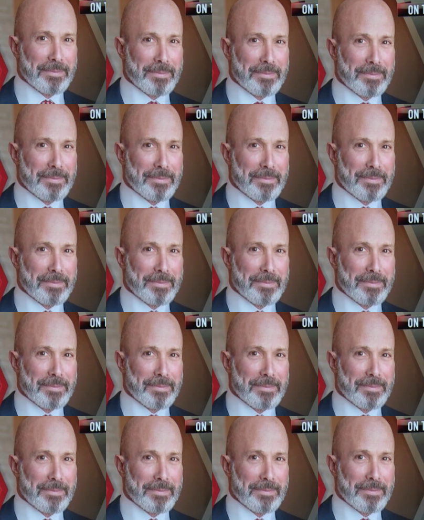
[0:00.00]

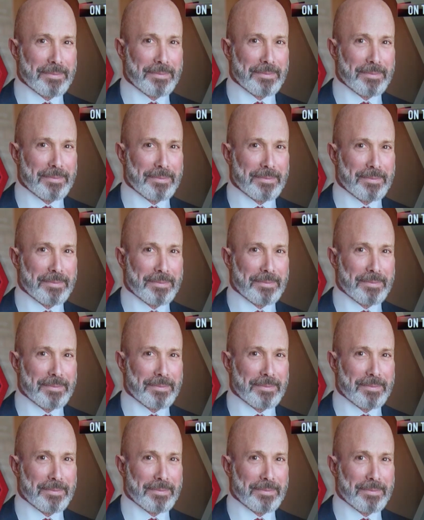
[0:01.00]

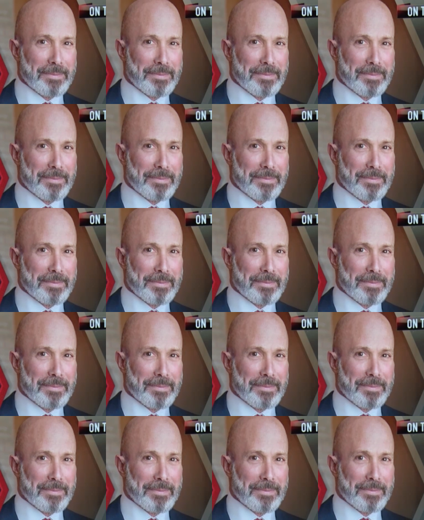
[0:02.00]

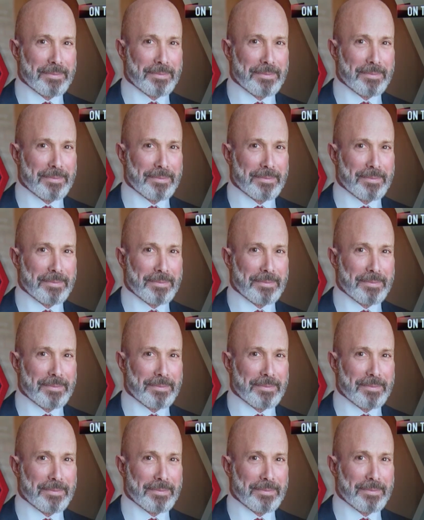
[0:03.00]

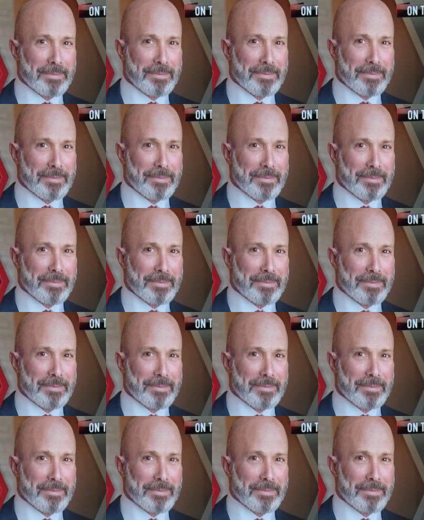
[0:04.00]

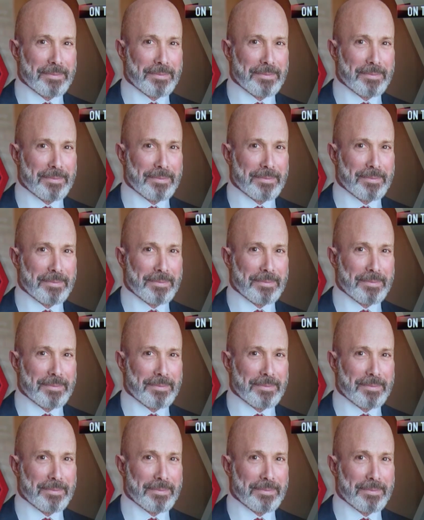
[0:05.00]

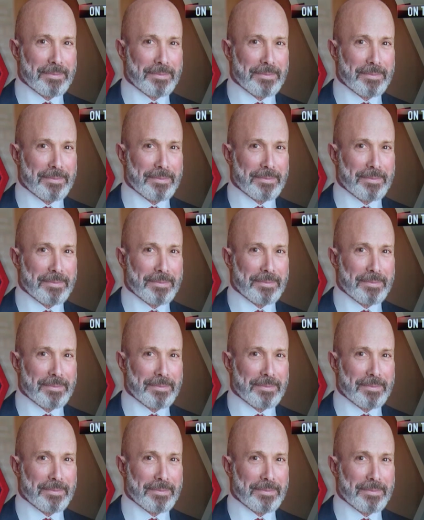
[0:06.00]

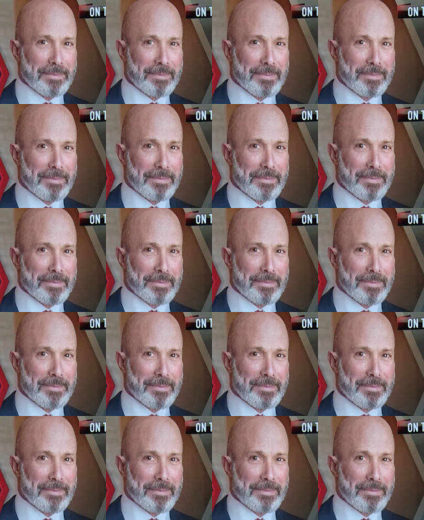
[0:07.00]
No words are spoken by the person on screen.